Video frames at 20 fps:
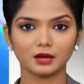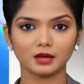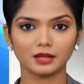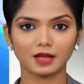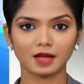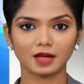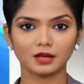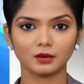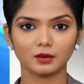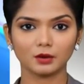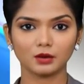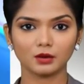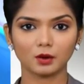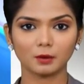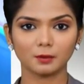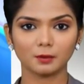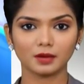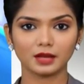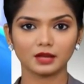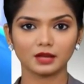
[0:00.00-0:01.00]
The annual
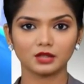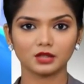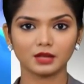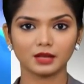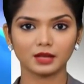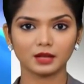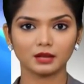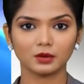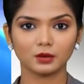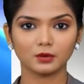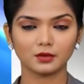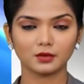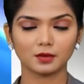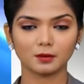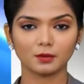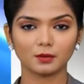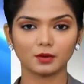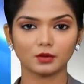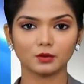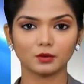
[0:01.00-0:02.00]
compilation includes
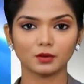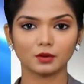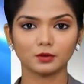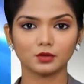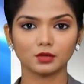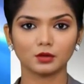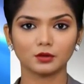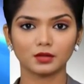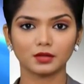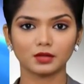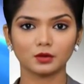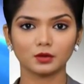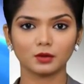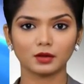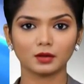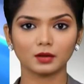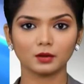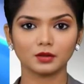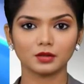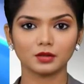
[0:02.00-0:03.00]
the murder of children
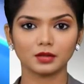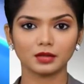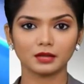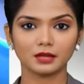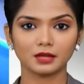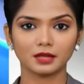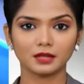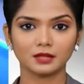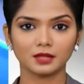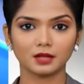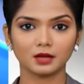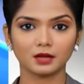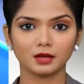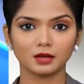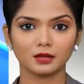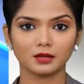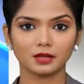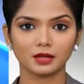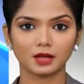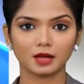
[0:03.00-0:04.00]
during hostilities,
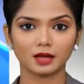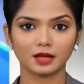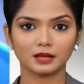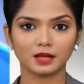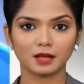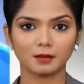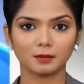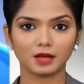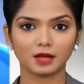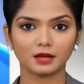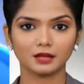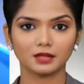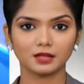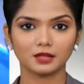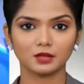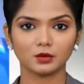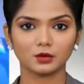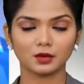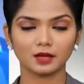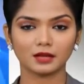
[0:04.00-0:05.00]
denying them
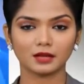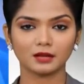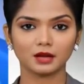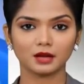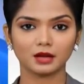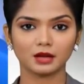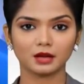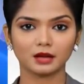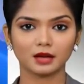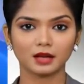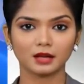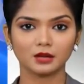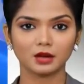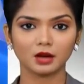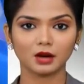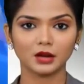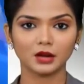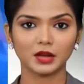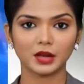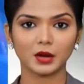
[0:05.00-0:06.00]
access to help, and
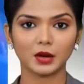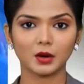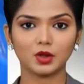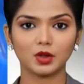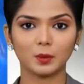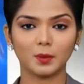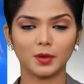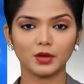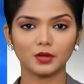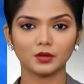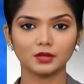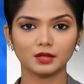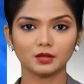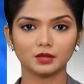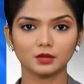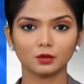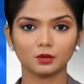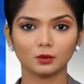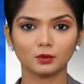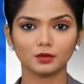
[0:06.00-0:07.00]
targeting hospitals
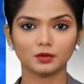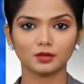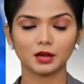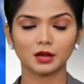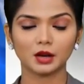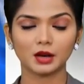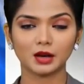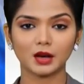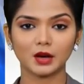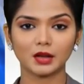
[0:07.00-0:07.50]
and schools.